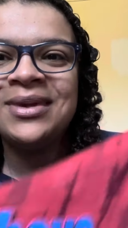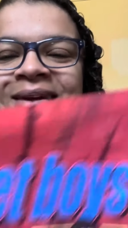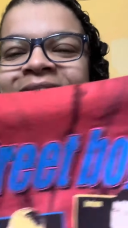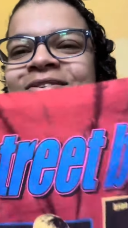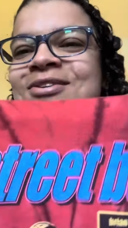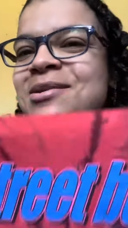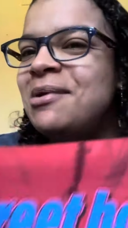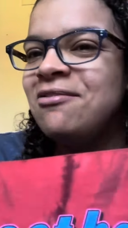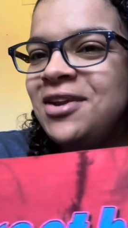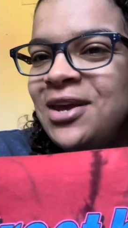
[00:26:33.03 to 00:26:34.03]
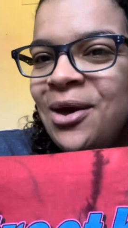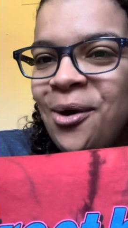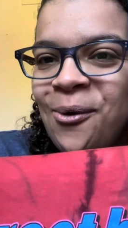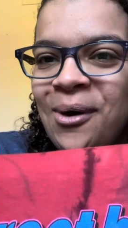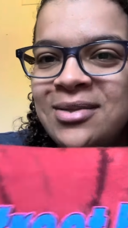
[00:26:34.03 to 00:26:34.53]
If you've seen my
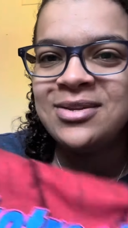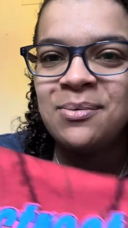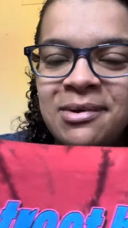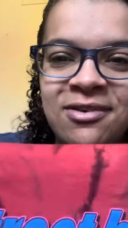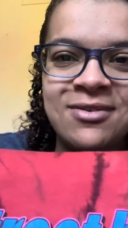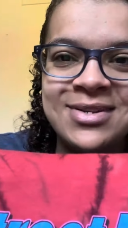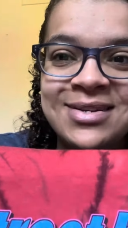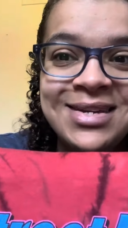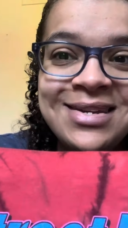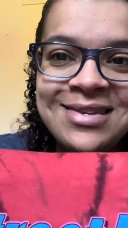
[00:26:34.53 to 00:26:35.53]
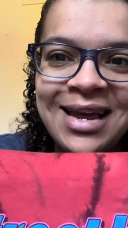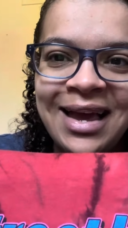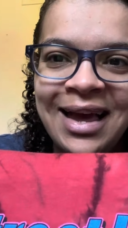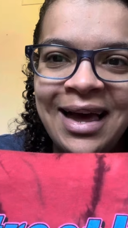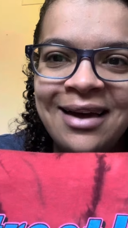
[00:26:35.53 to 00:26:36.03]
video on some of my favorite CDs that I
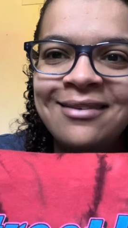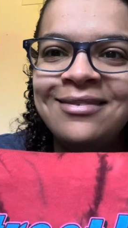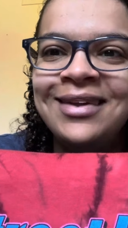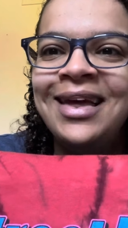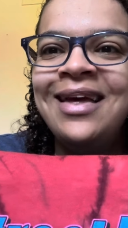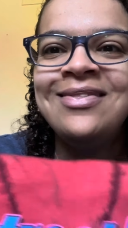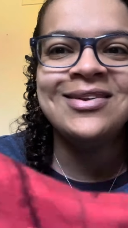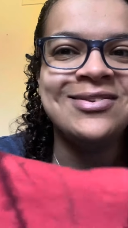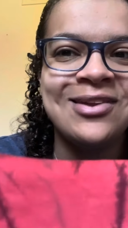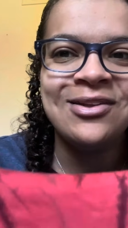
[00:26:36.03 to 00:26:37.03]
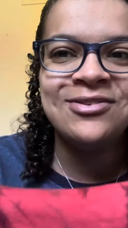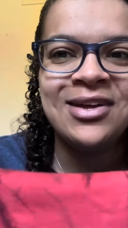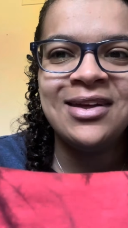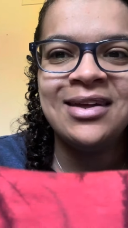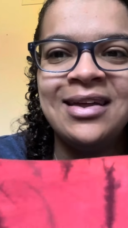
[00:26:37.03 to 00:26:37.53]
have, the
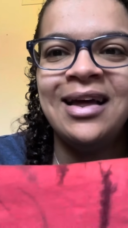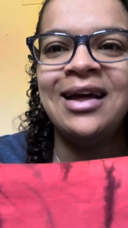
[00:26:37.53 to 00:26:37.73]
Nostalgia,